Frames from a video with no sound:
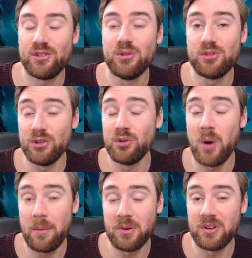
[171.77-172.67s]
2/2
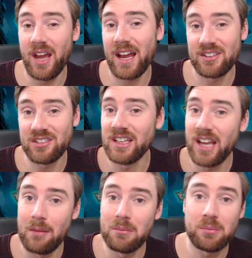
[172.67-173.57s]
weapon actually
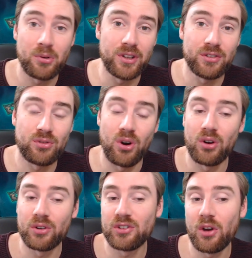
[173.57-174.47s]
can be pretty
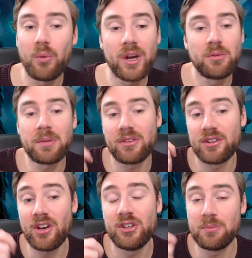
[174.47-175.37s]
strong. So when the
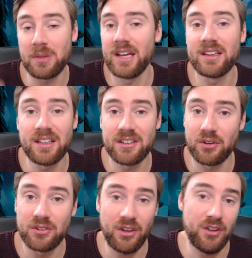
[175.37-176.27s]
turn you're playing this
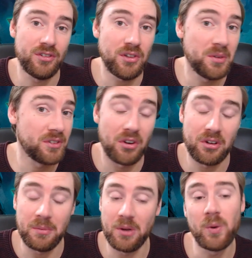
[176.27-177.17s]
on turn 2, it's not
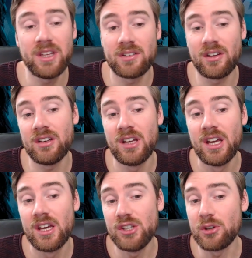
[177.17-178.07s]
going to be a weak turn.
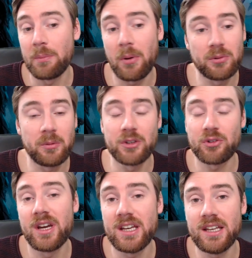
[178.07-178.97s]
You could possibly
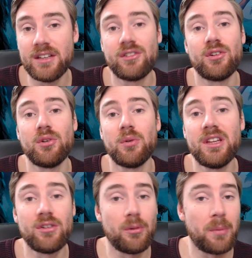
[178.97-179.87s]
trade it into
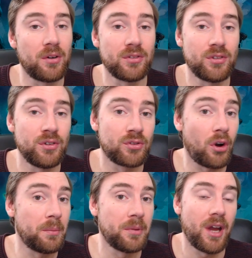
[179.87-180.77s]
either your opponent's
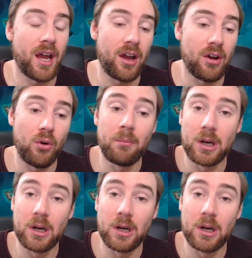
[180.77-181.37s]
2-drop or